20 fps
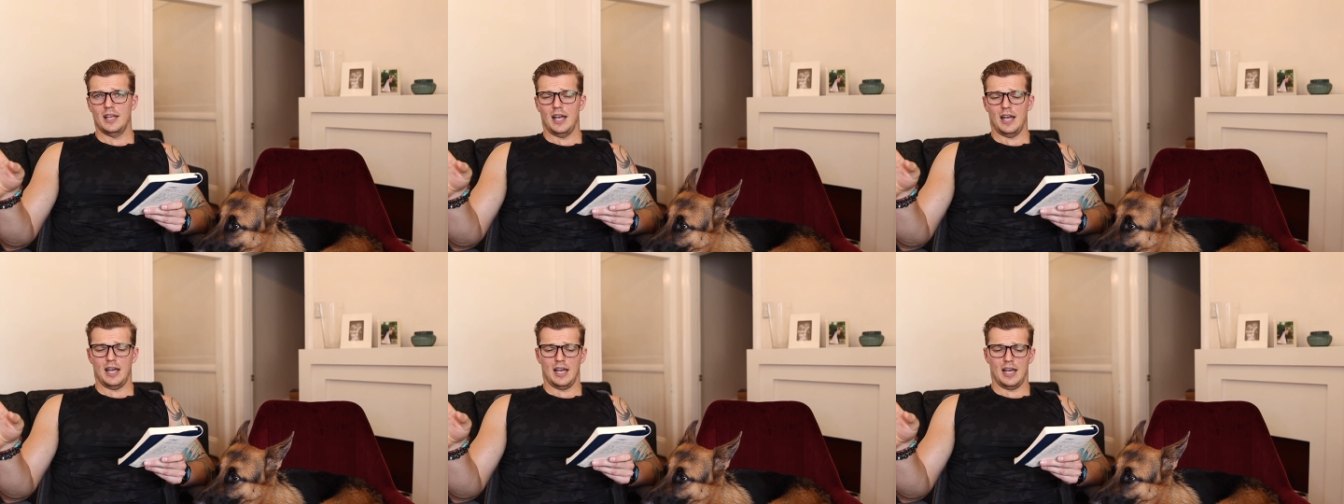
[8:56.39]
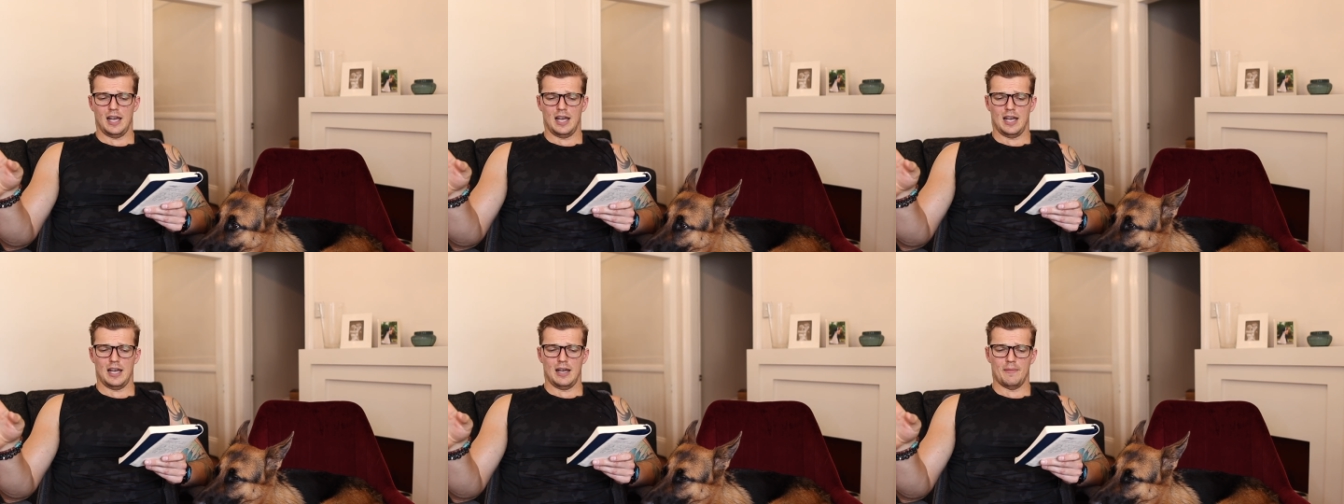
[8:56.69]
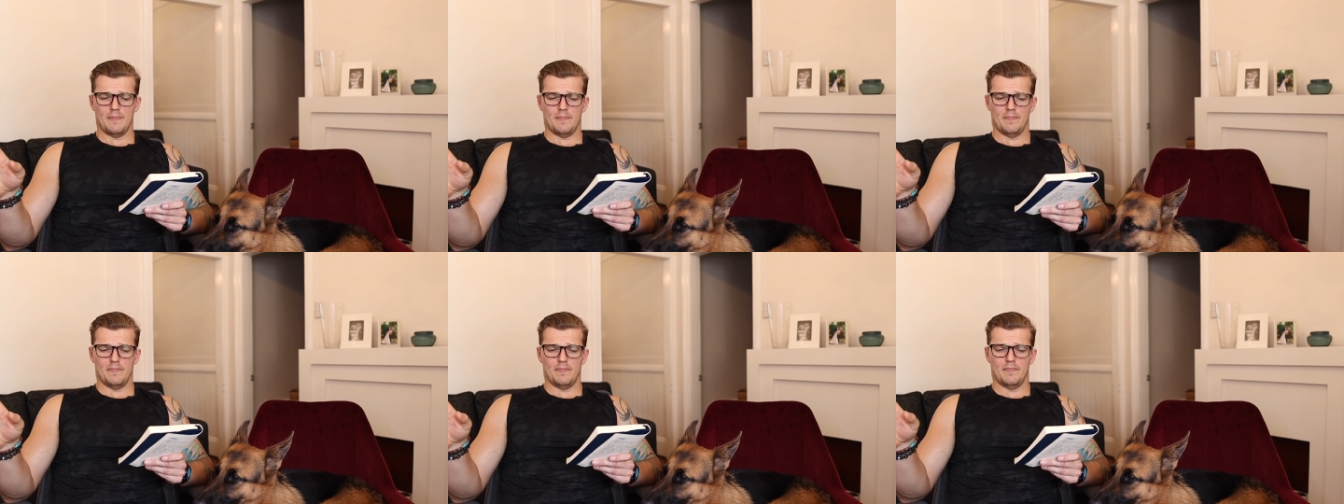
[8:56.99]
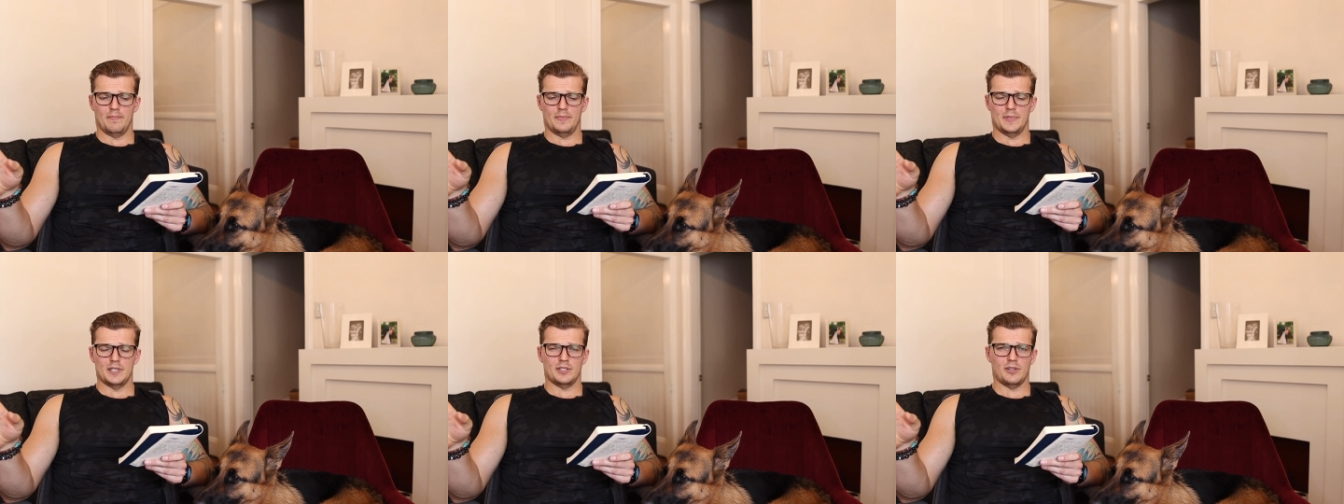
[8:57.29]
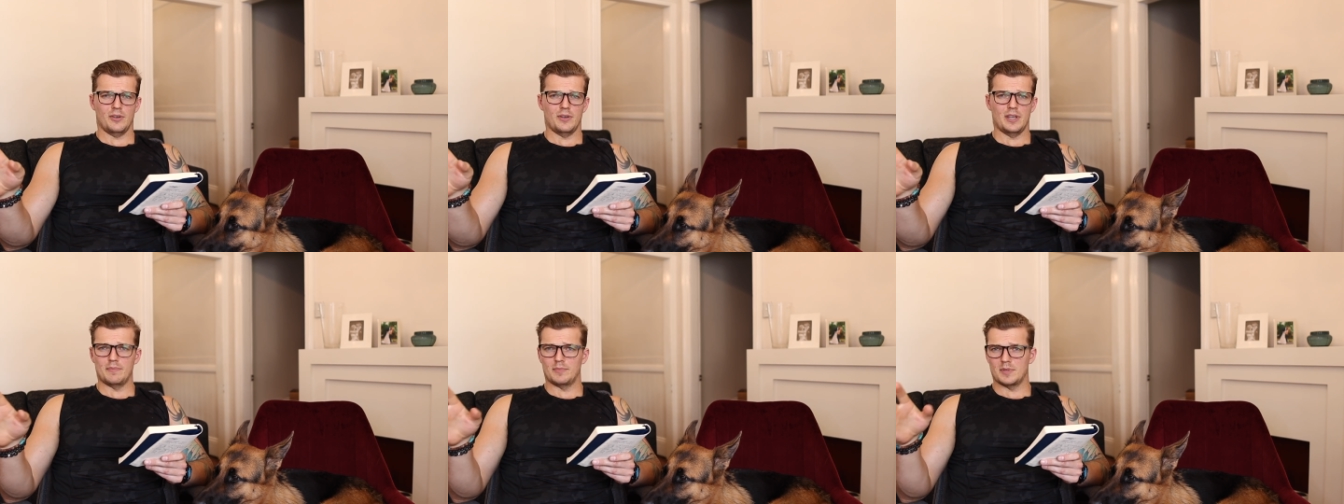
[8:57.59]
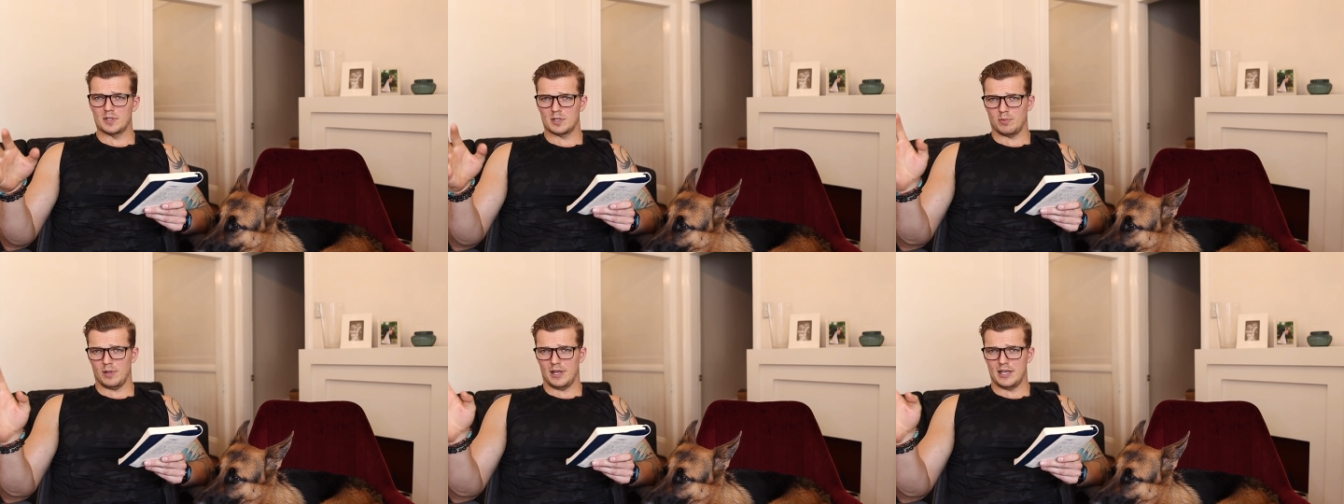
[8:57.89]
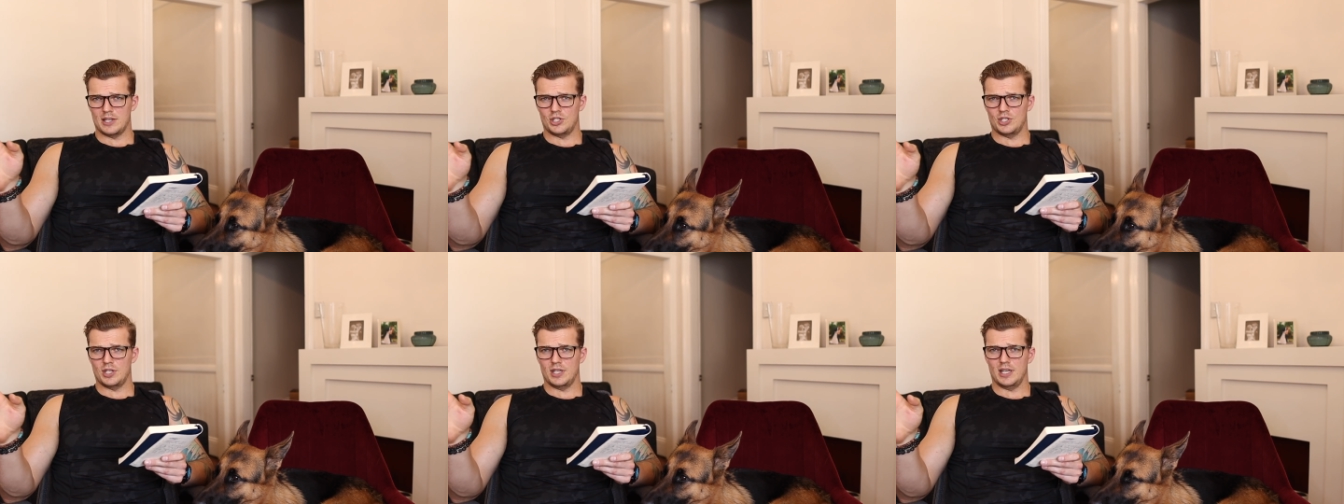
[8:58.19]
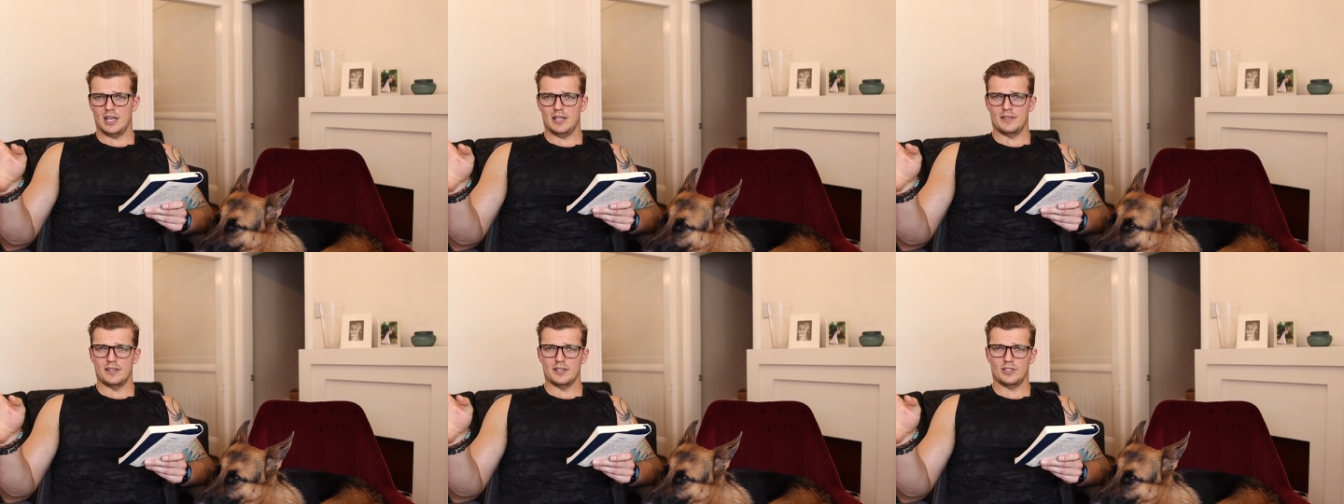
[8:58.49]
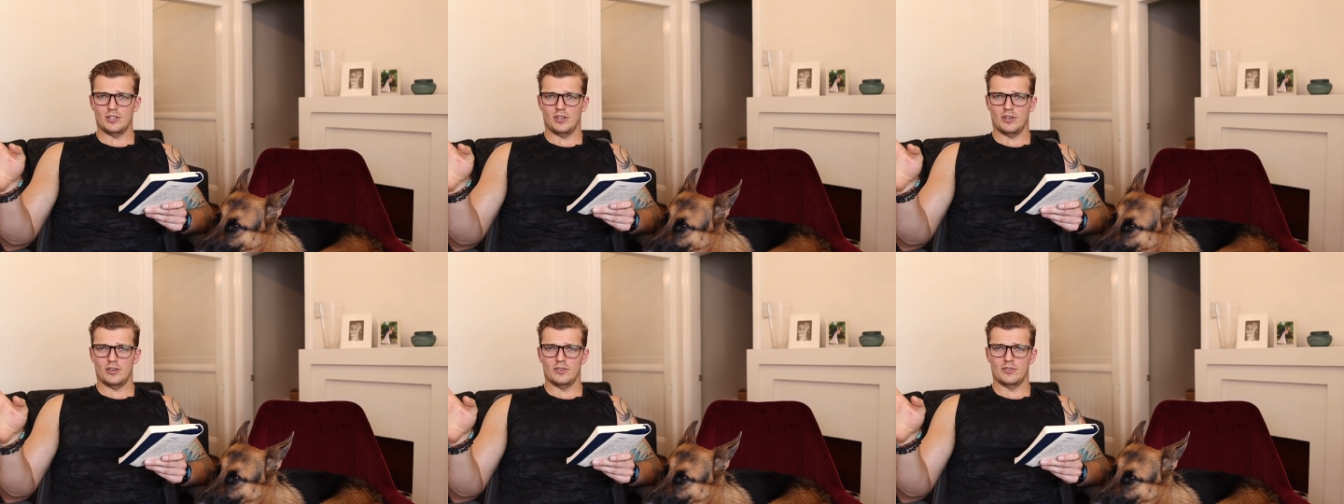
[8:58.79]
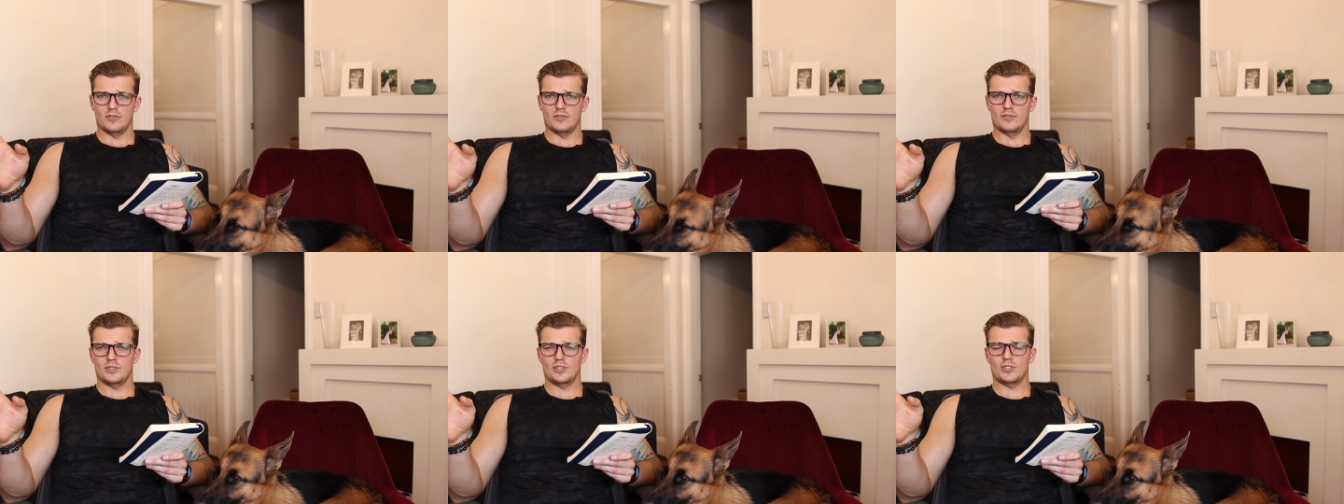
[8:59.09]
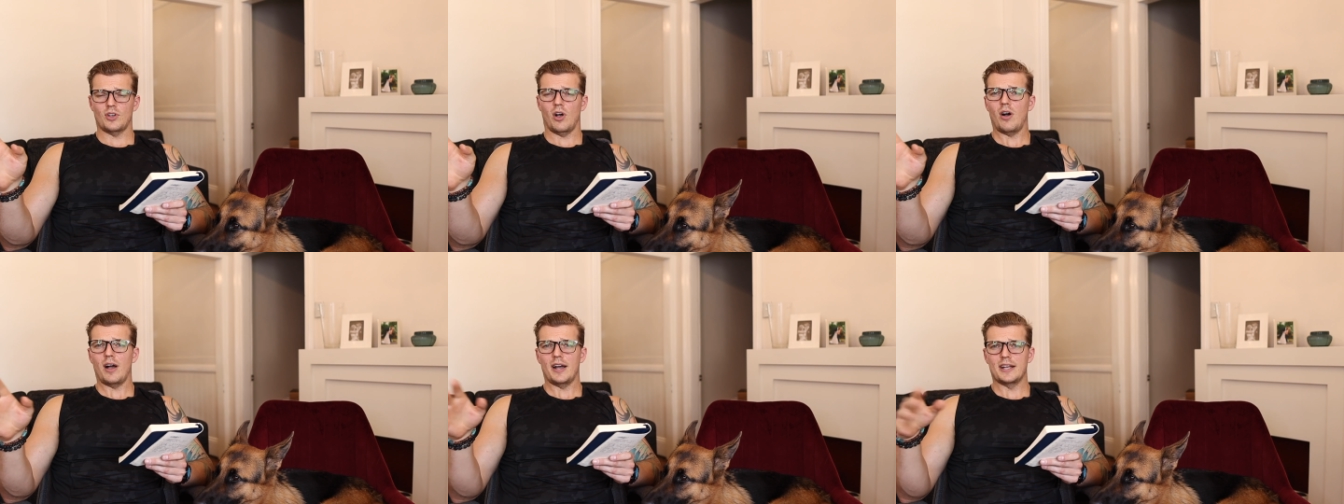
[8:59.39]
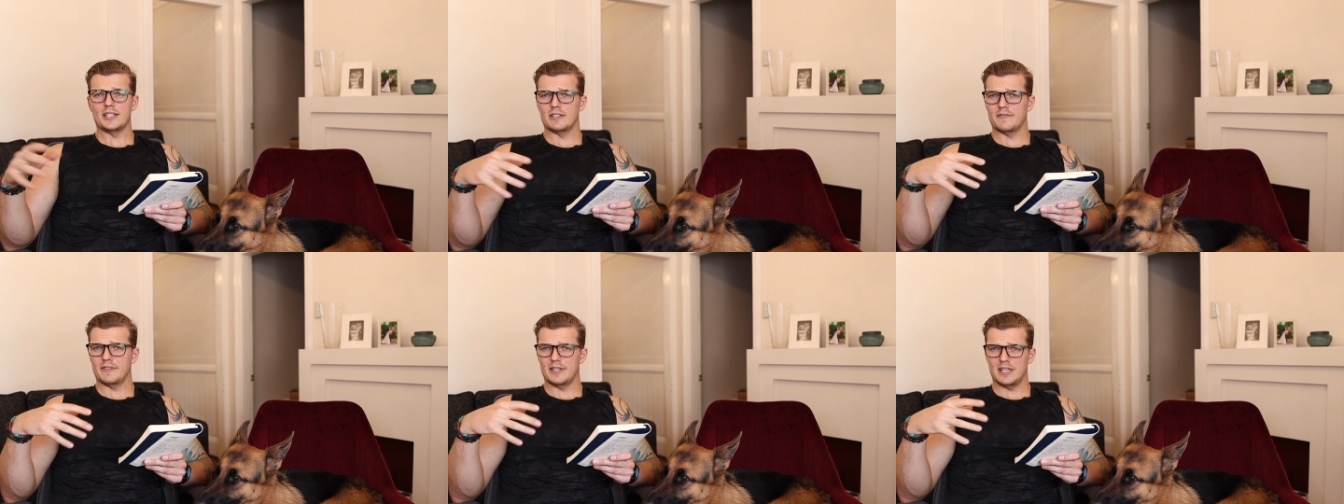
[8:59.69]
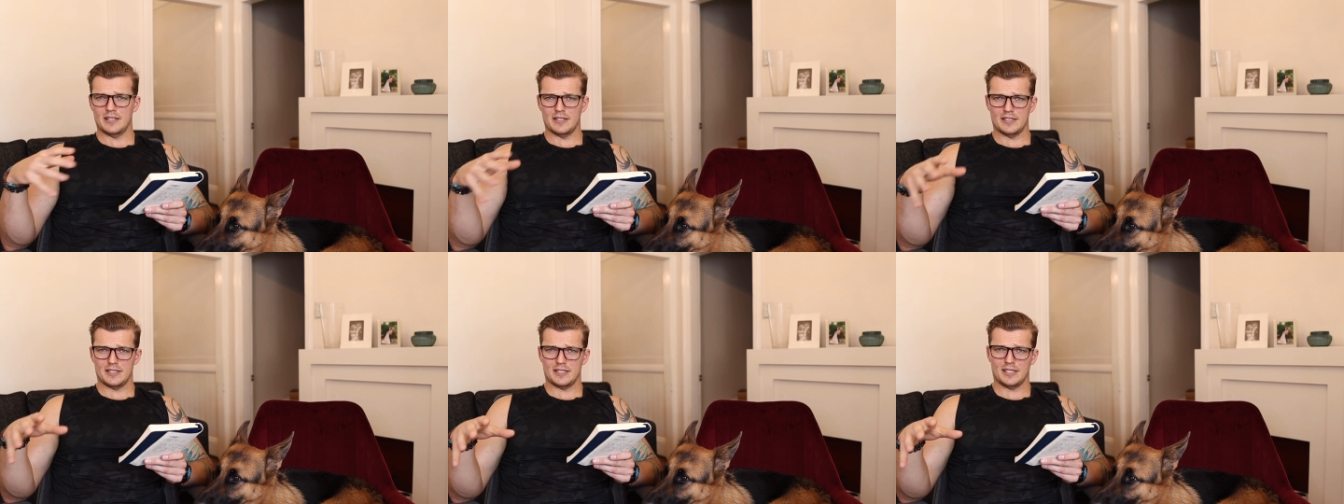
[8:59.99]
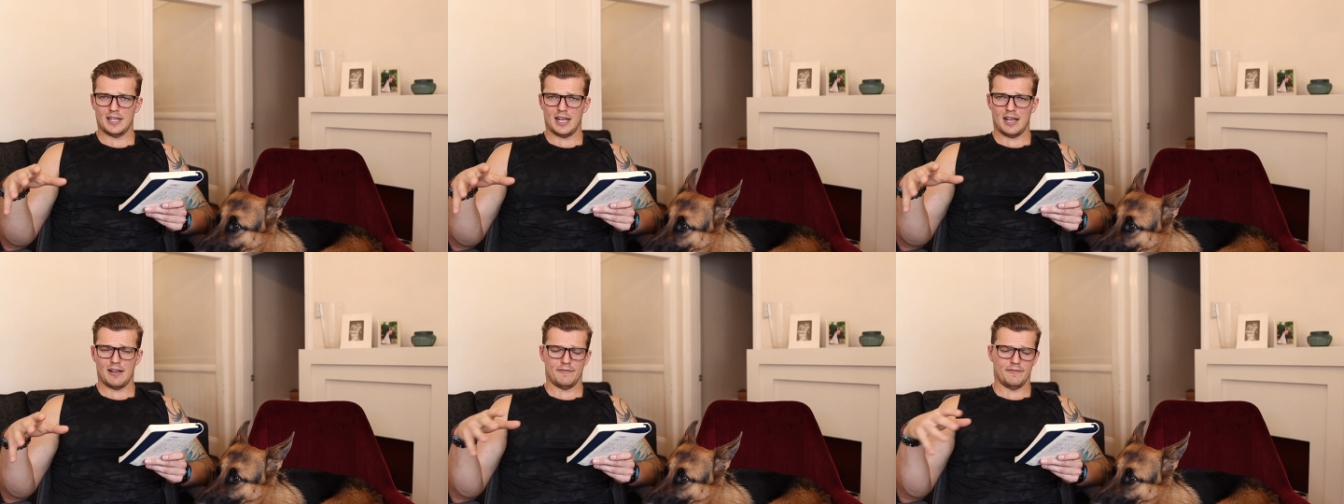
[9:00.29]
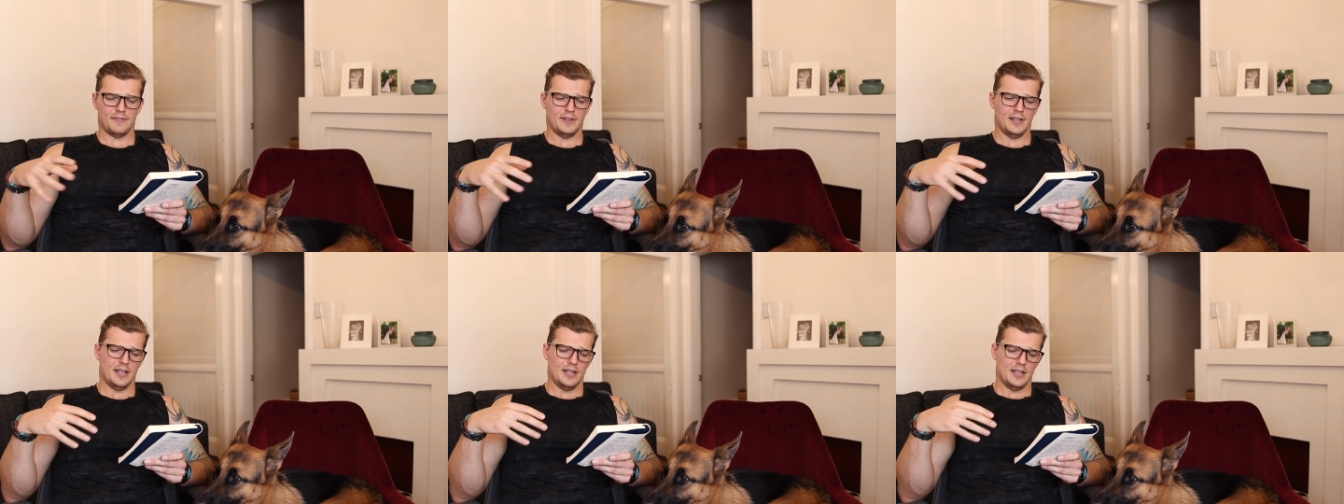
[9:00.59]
There's no hip dysplasia, there's no signs of any of this stuff.